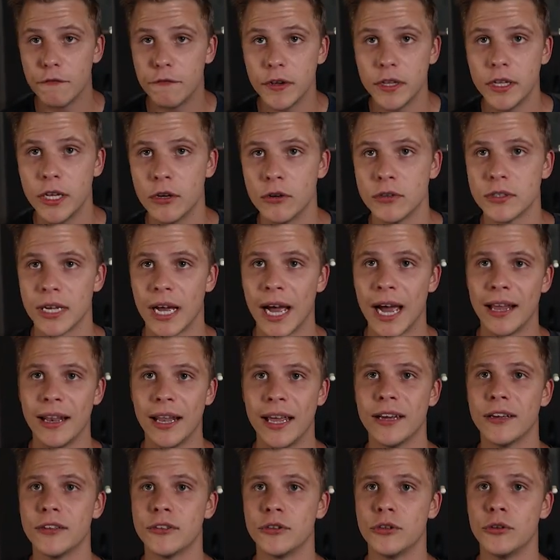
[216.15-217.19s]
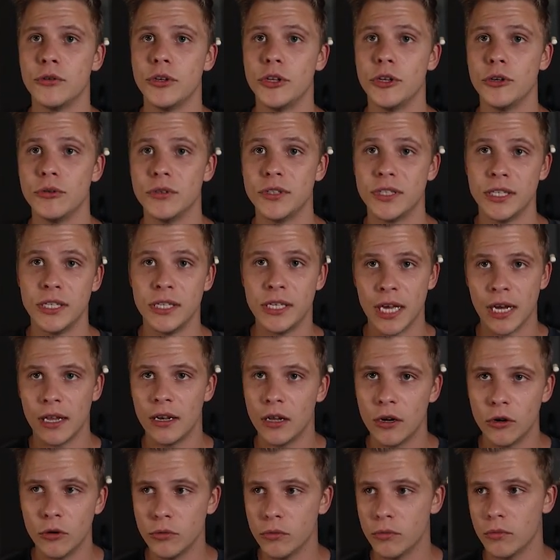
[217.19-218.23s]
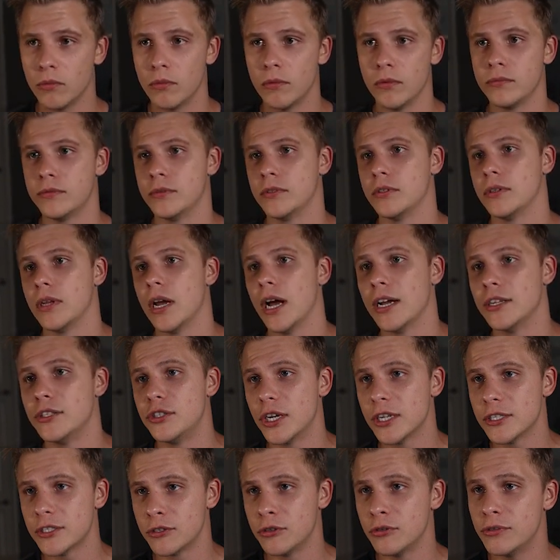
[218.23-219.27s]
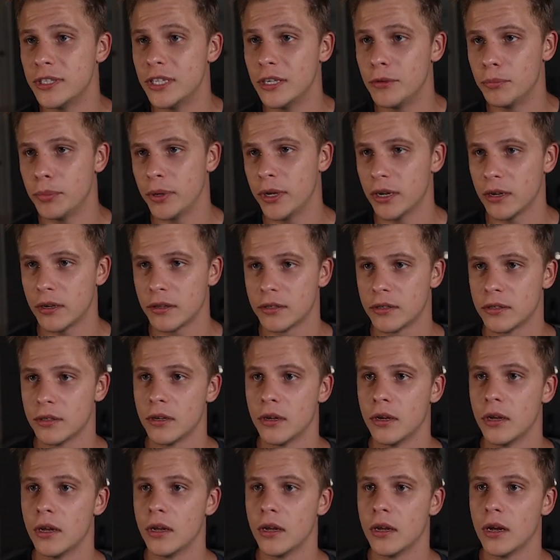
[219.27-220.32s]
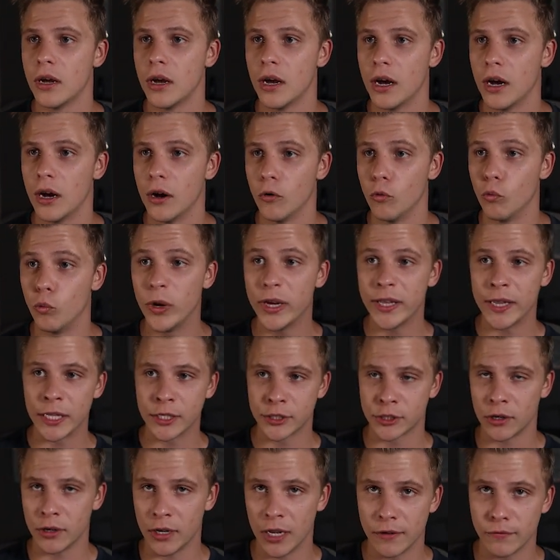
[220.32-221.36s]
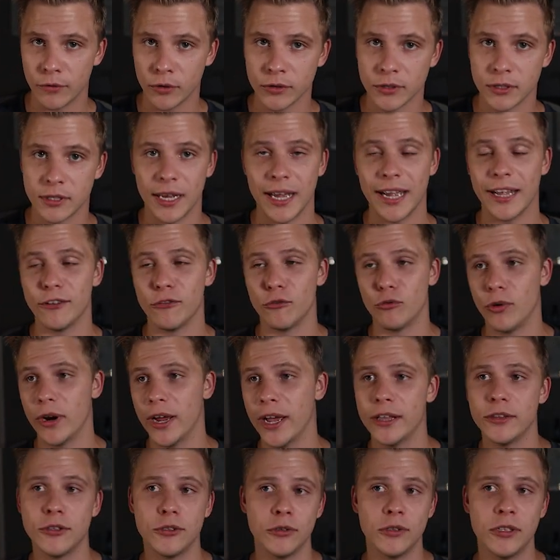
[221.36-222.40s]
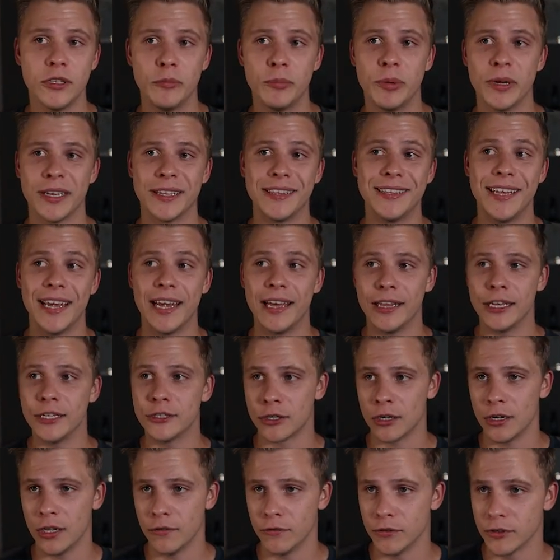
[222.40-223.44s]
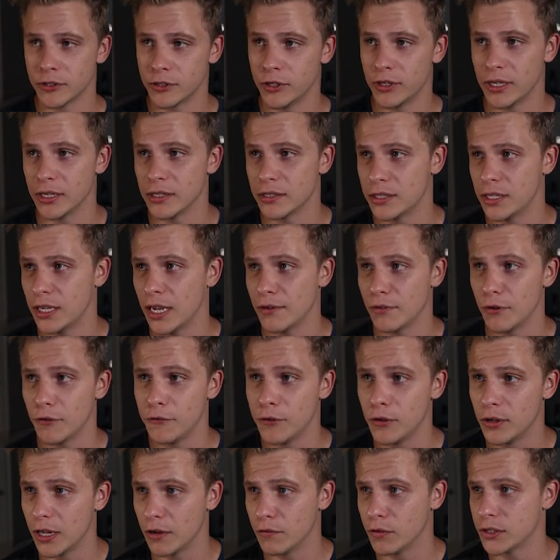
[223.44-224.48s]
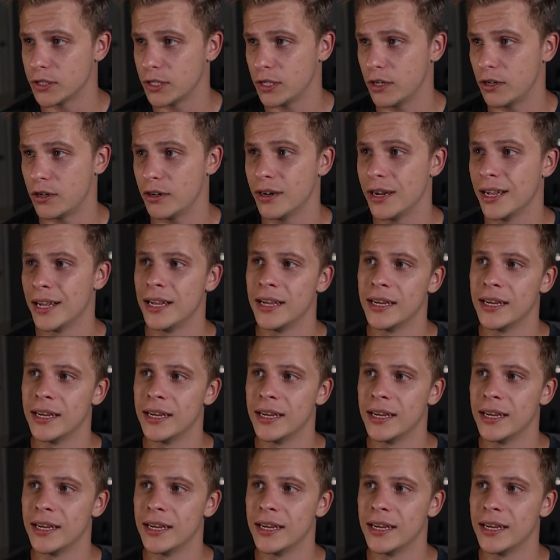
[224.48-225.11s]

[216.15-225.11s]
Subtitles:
videos, I like to use yellow just to depict weekly chart levels, and red to depict daily chart levels. So you can see I have a few levels here,